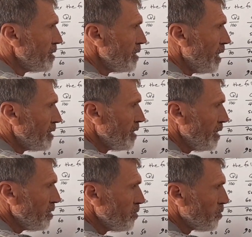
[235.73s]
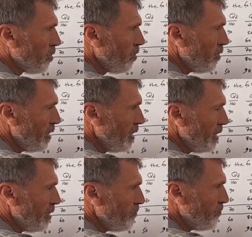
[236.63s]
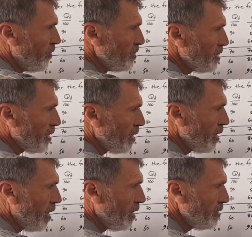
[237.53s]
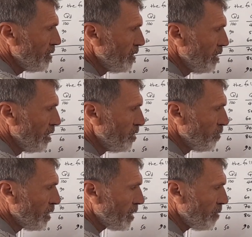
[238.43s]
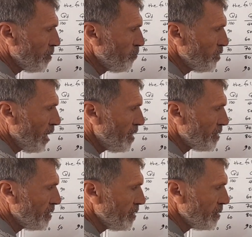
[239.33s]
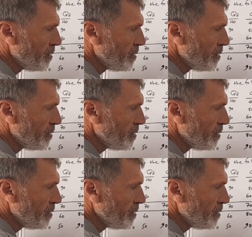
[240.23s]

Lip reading: and then you draw a vertical line, you're going to come up with 80.